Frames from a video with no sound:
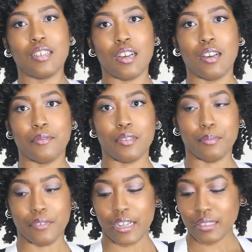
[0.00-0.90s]
of the
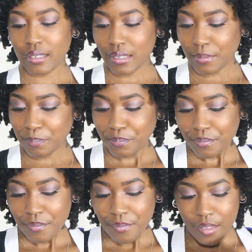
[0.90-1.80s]
breasts.
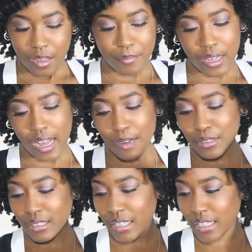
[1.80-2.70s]
But I
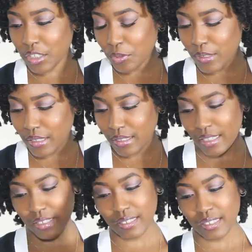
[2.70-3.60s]
was leaning towards
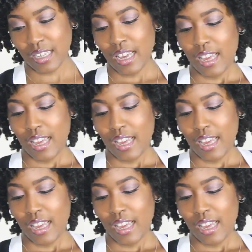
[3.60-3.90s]
this,